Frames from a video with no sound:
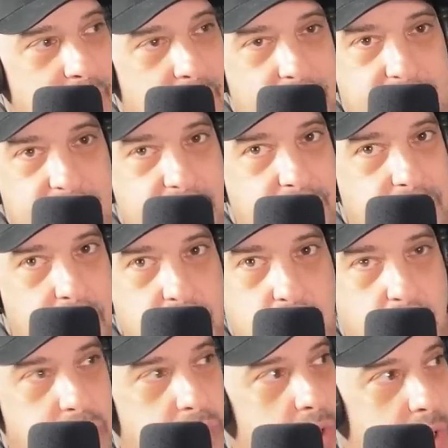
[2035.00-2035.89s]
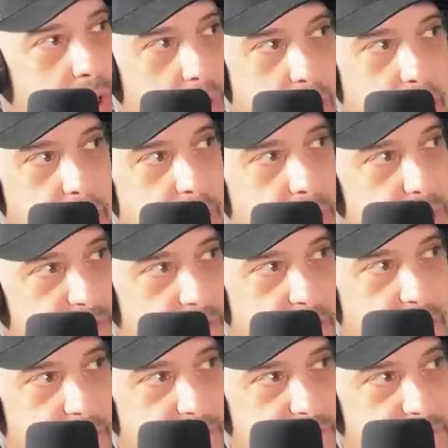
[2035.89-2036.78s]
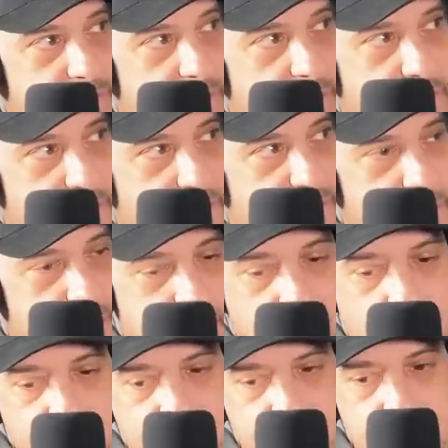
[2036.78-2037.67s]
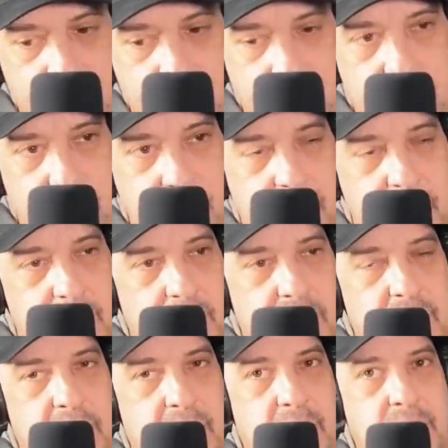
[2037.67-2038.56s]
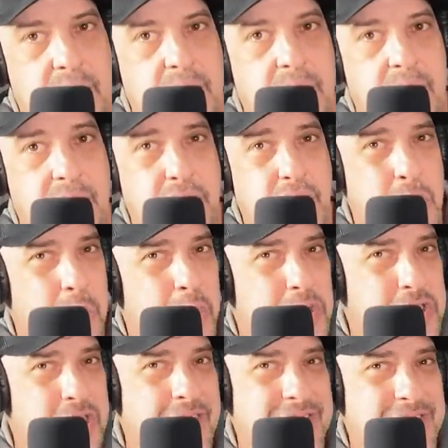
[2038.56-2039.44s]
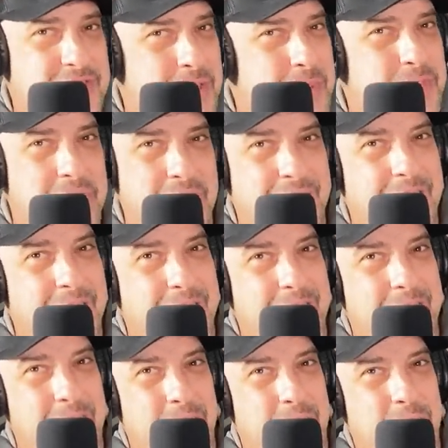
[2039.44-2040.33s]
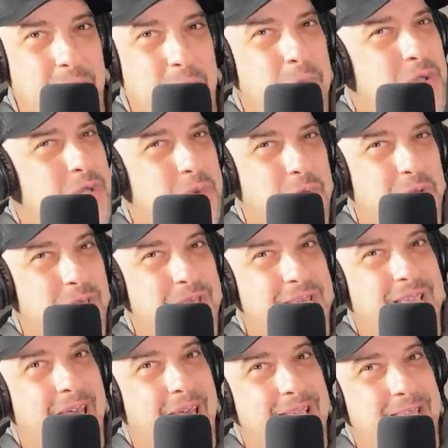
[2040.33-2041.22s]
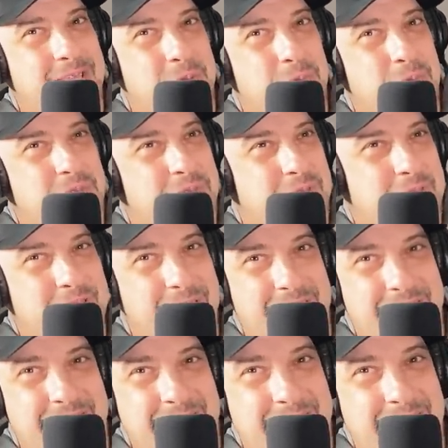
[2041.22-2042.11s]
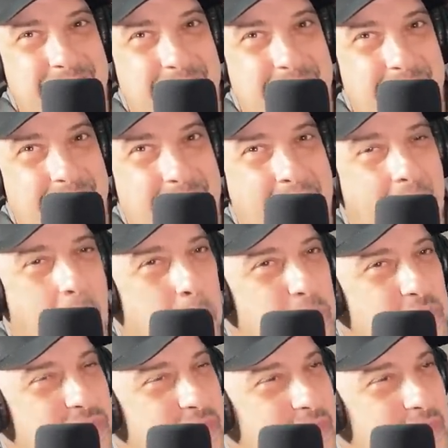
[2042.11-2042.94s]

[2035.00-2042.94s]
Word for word: in an industrial area of, of Philadelphia. And Joey Chang seems like a you know he wasn't one of these guys that was uh, out